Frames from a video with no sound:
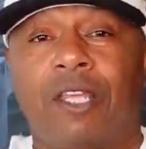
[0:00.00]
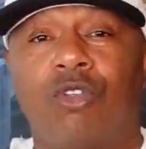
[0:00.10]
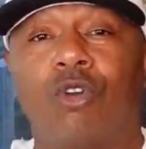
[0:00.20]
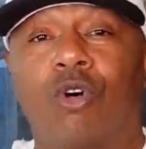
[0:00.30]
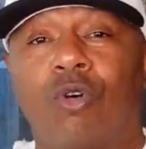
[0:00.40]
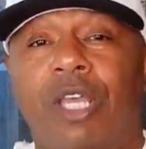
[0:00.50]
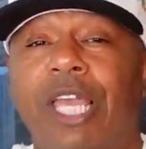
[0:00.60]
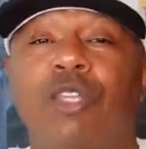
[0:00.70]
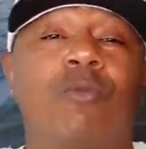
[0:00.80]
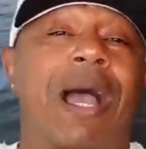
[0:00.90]
You know,
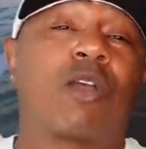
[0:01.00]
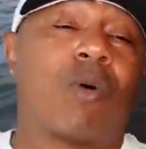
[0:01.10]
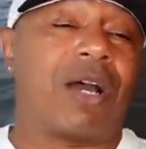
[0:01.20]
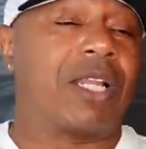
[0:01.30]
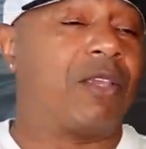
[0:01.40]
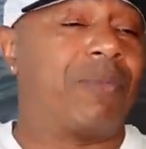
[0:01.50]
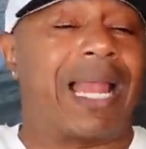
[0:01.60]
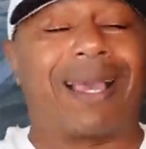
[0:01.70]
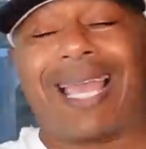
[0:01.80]
and you might go out there, you be like,